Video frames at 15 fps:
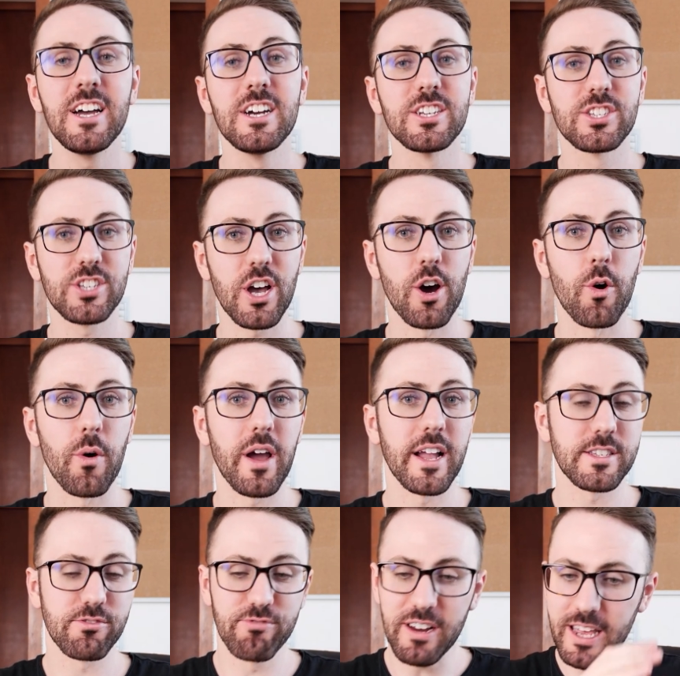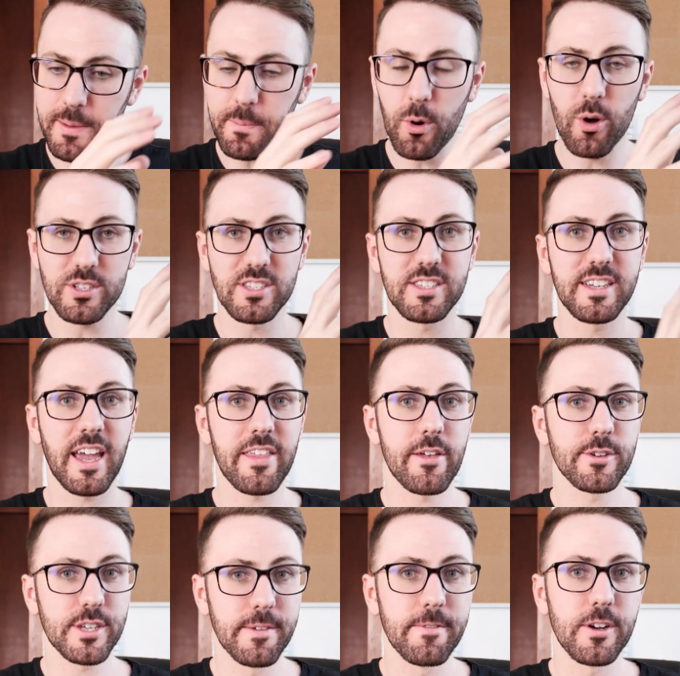So it's really important to get
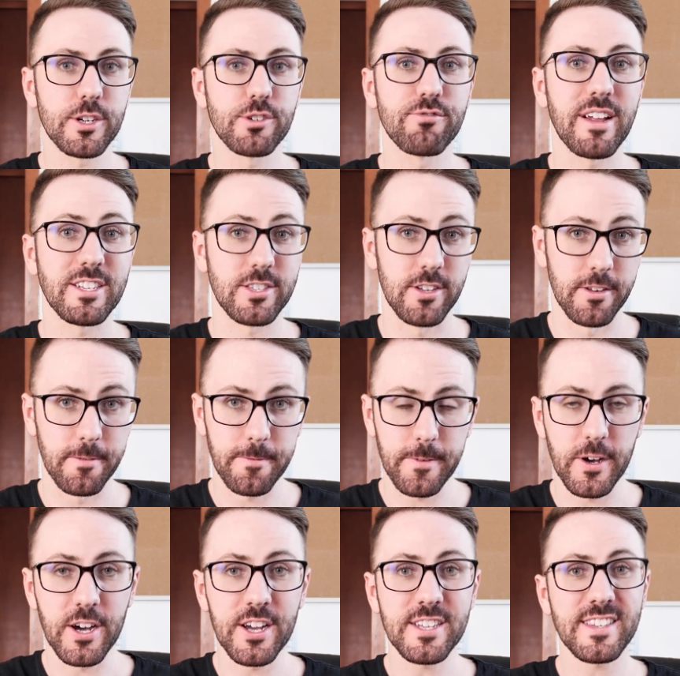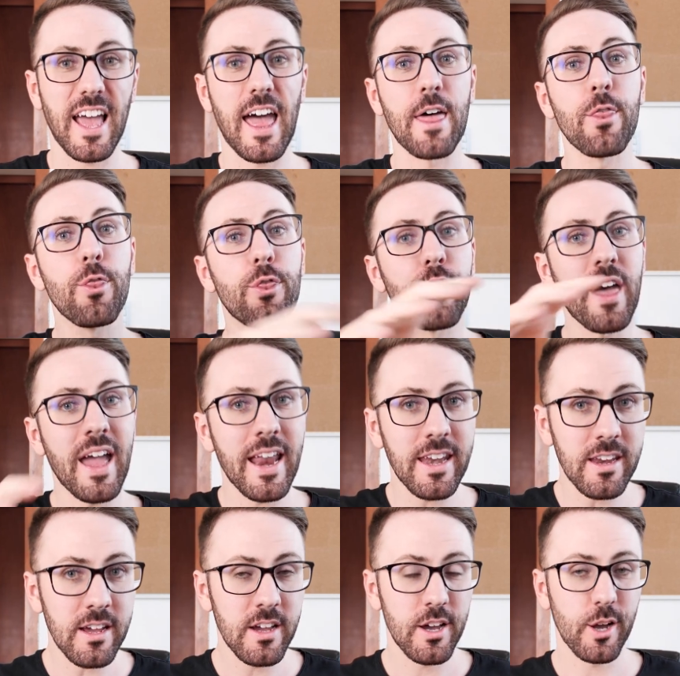those conversion rates done first and
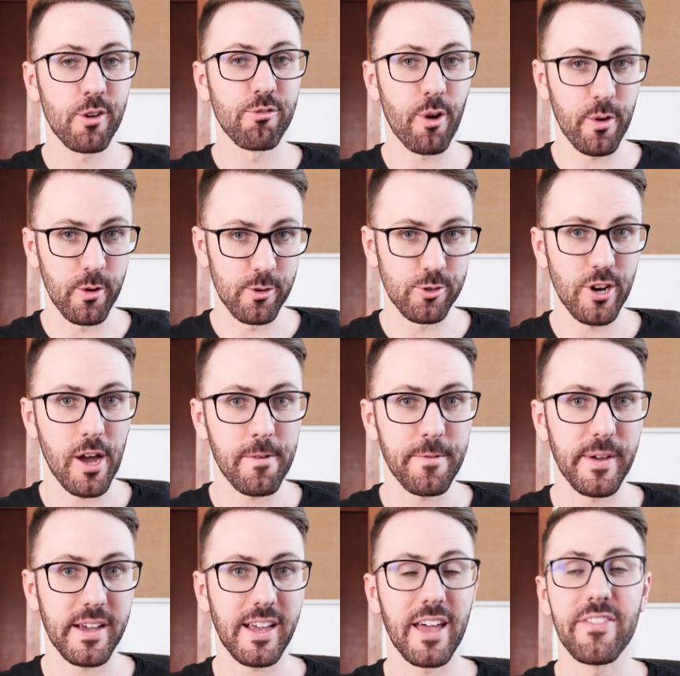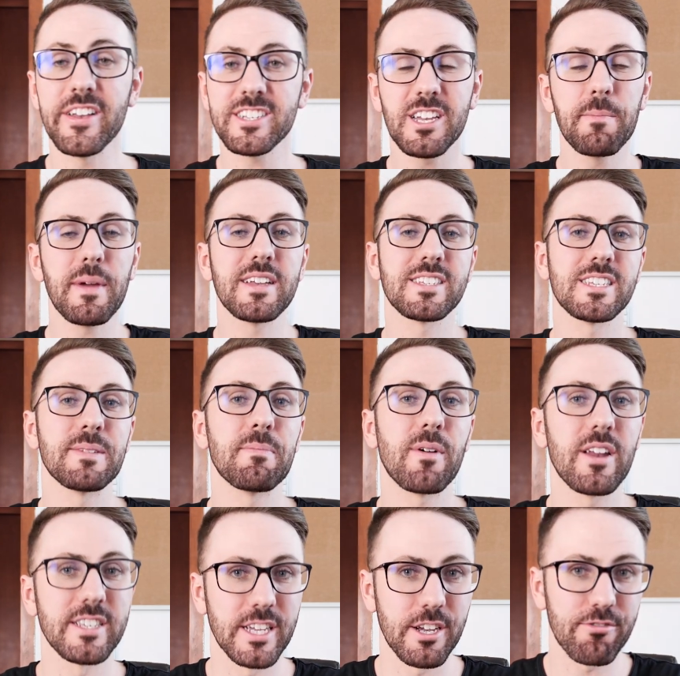then grow your traffic. And this can be as
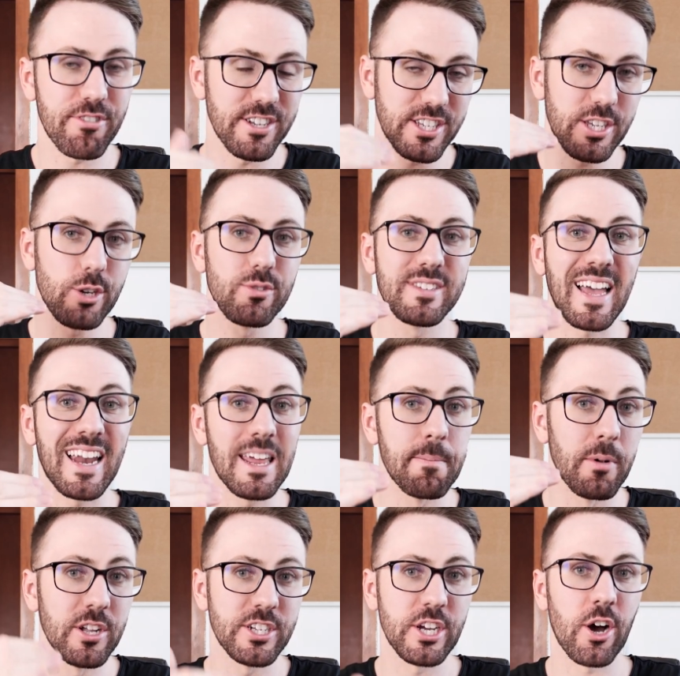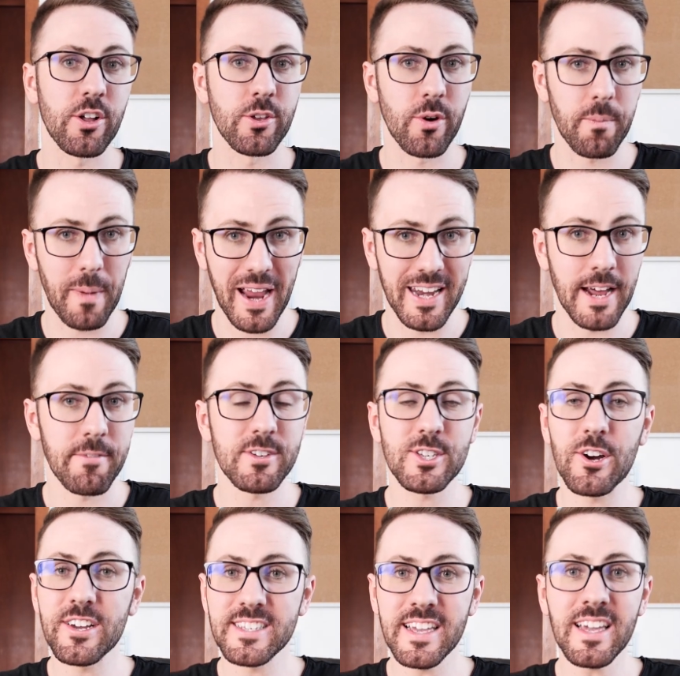simple as increasing your daily budget on your paid
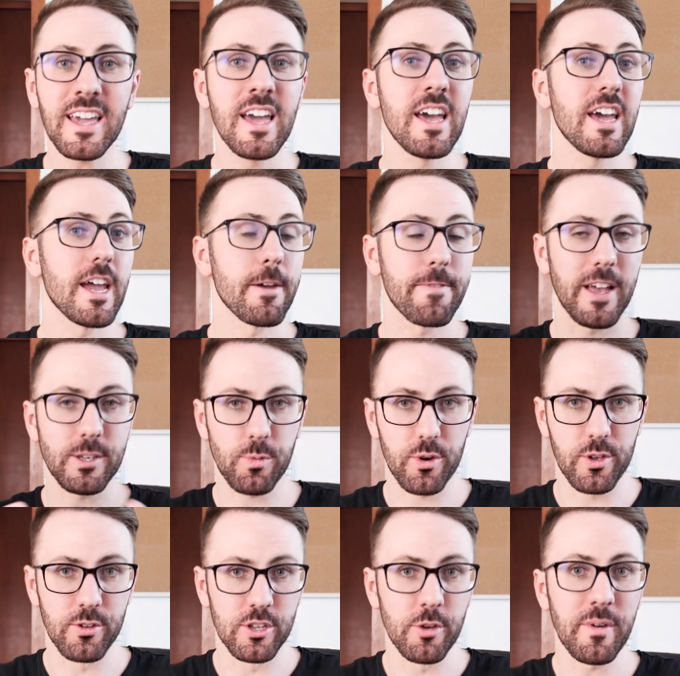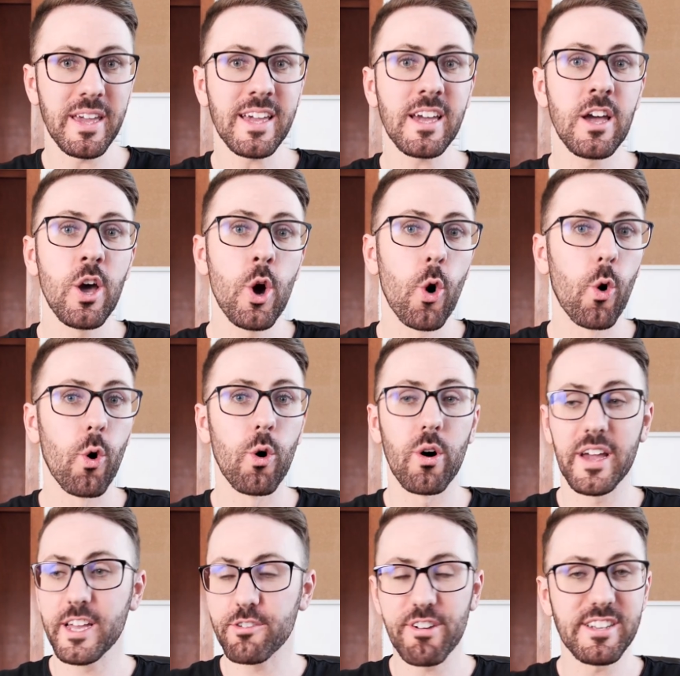advertising, if that's what you're doing, or
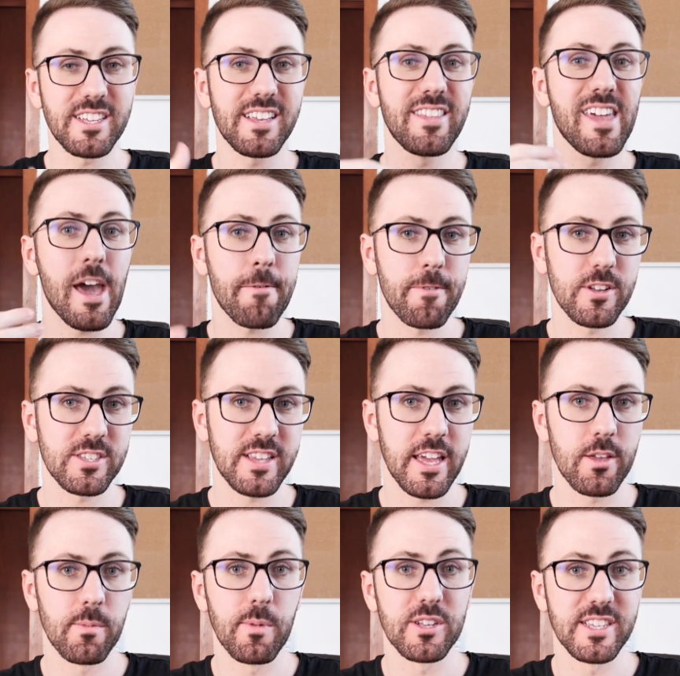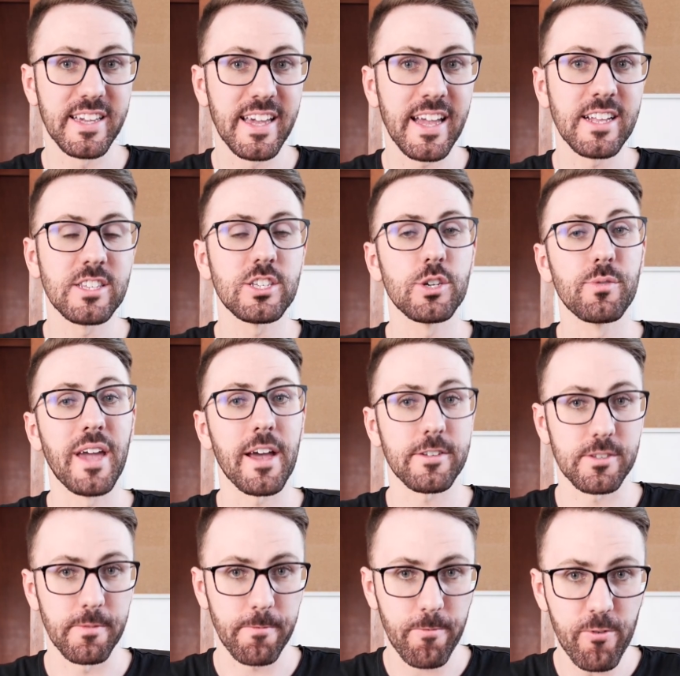increasing the efforts that you're putting in to get
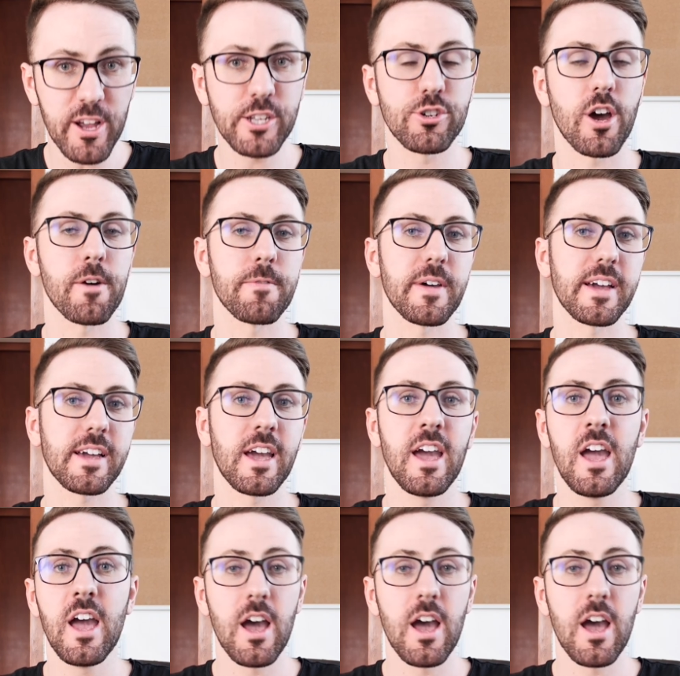some free traffic.